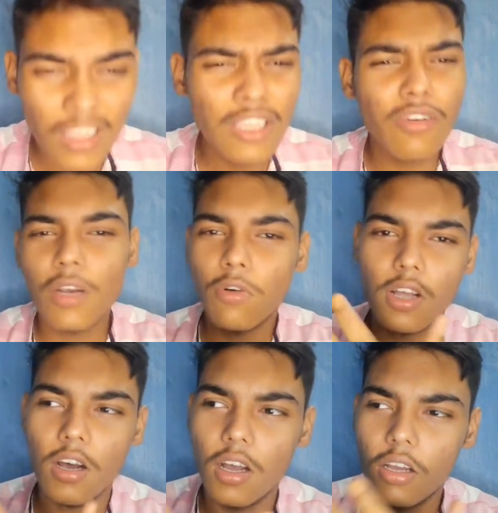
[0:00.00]
You can
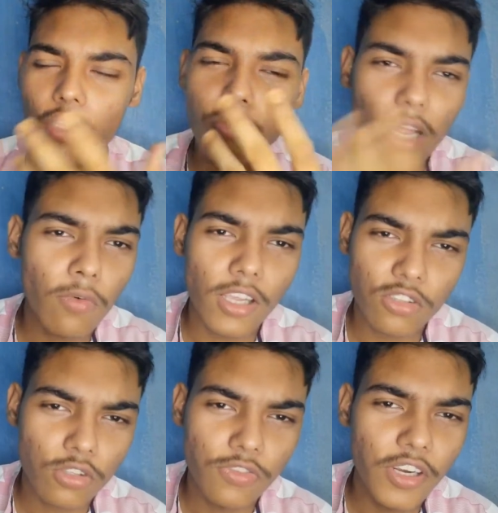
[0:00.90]
watch
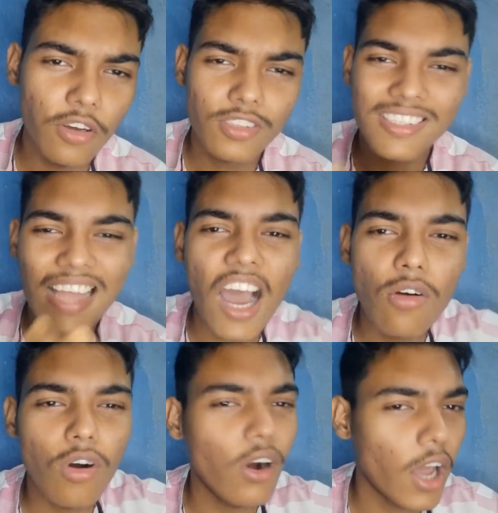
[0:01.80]
those videos now
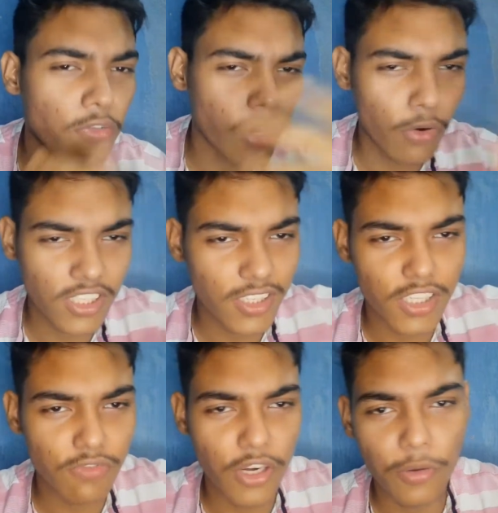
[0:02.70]
or after watching
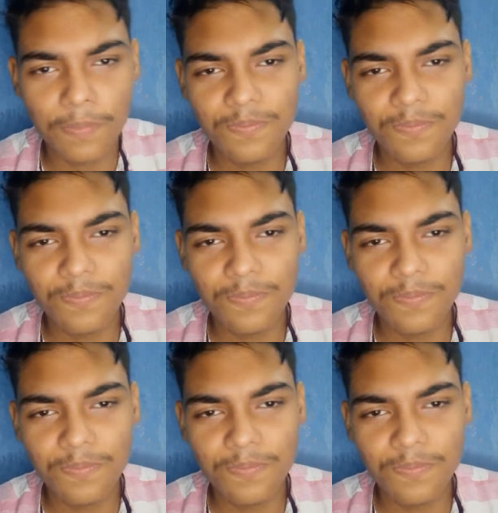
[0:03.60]
this video.